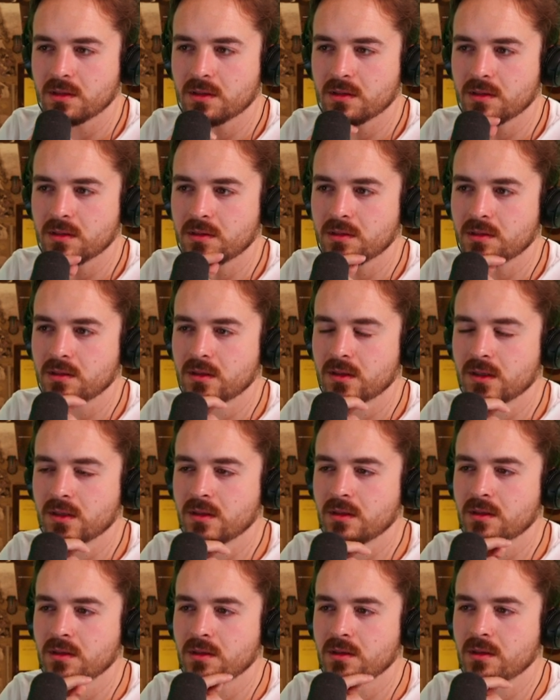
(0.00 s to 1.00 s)

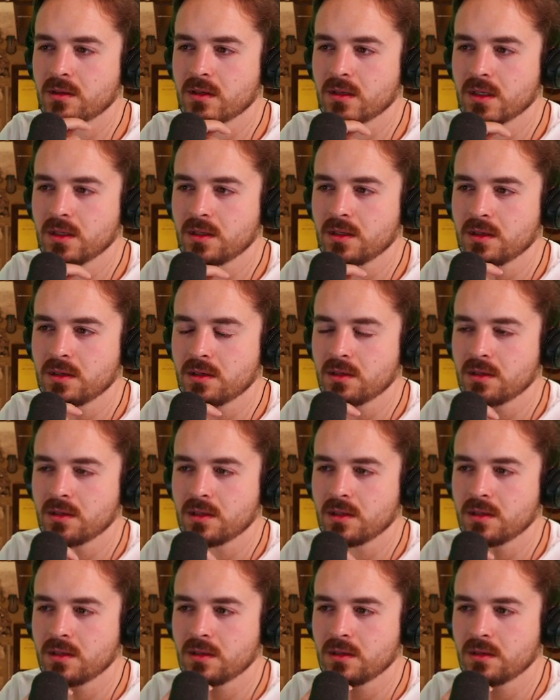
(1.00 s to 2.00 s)

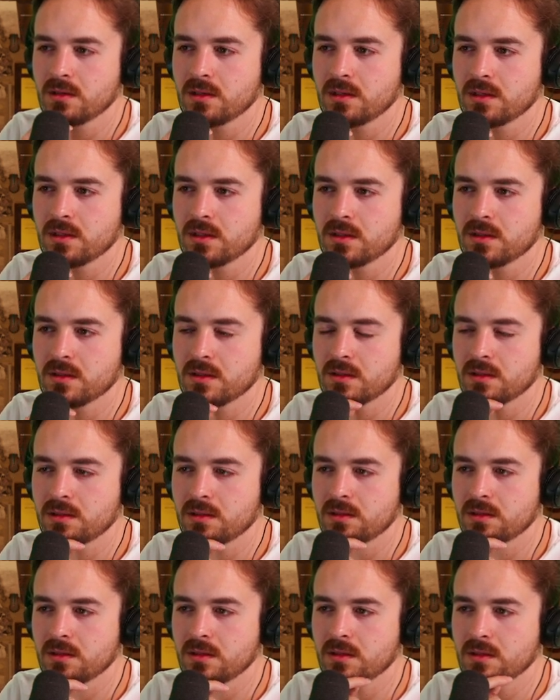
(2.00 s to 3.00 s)

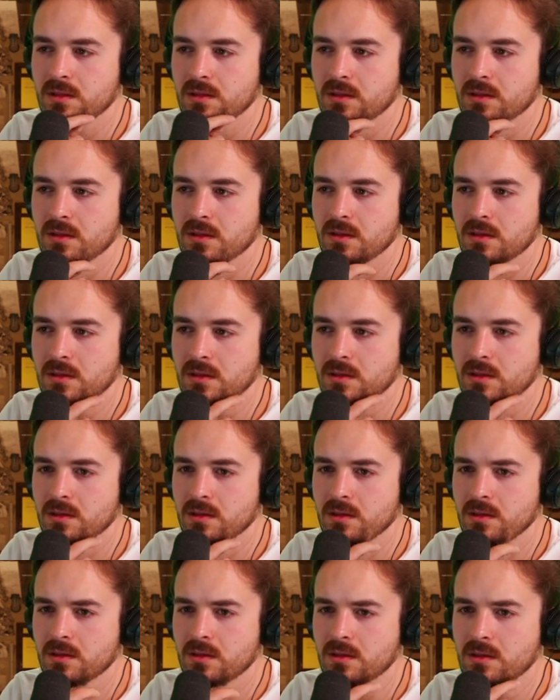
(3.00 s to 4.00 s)

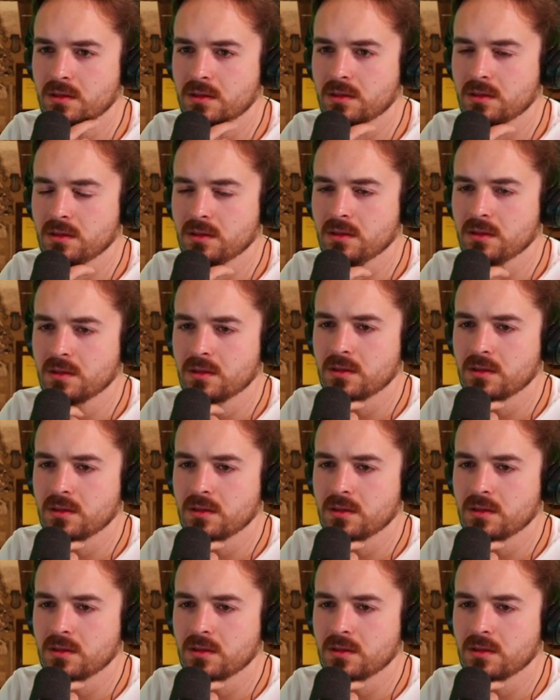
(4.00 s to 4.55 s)
No words are spoken by the person on screen.